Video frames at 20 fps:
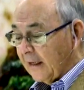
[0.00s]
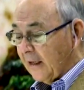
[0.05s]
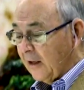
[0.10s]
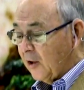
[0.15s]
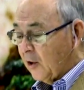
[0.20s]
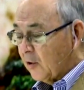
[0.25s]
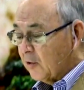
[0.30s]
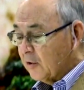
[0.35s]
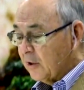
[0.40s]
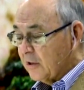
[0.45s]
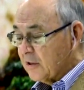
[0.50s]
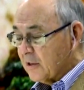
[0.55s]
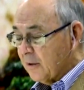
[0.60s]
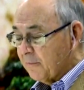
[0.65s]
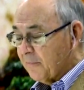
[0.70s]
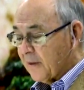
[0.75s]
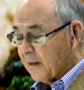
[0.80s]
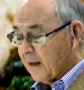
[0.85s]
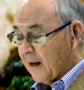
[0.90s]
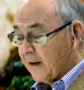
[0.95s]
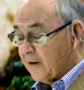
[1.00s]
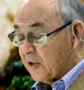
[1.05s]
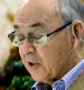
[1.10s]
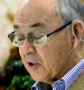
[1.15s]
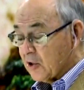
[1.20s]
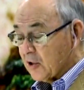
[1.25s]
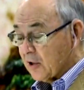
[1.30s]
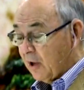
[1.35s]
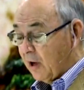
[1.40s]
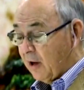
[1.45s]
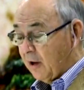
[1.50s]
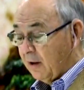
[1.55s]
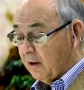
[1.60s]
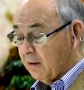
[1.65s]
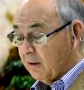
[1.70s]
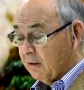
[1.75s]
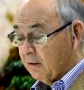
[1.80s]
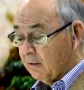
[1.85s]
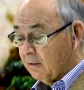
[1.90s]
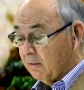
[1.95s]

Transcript: You know, something I just saw